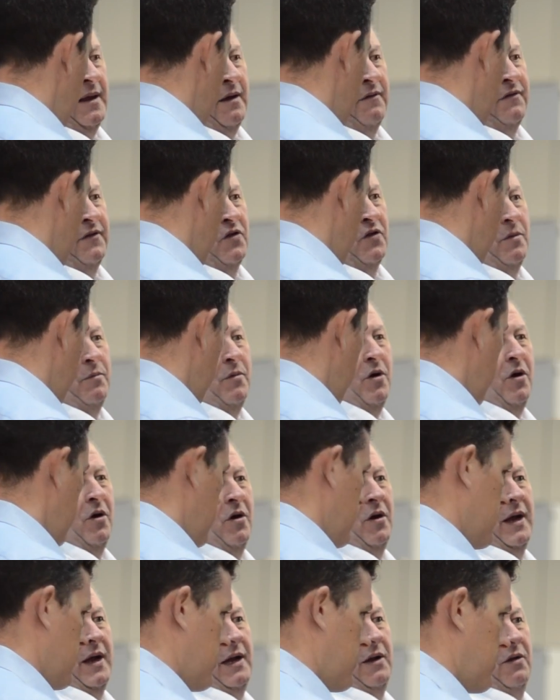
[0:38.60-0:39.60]
yeah, we've managed
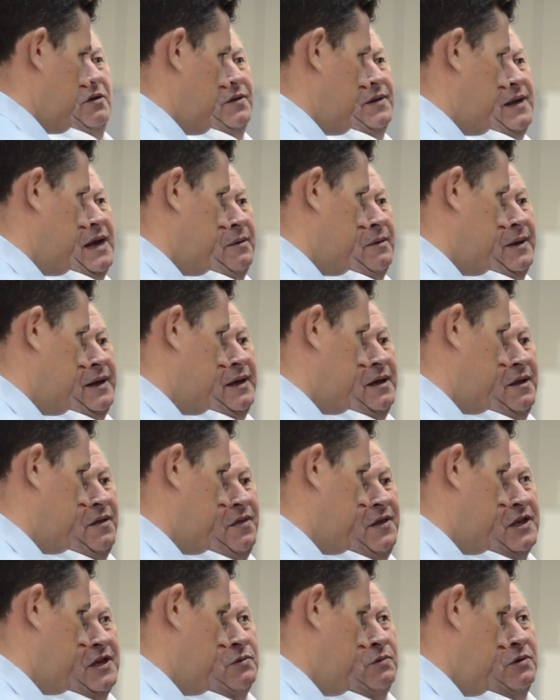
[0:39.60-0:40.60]
with our CFD
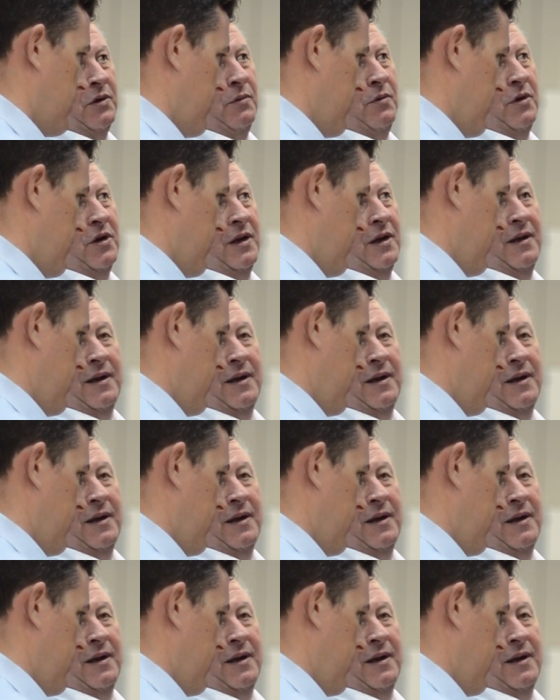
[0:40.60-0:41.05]
to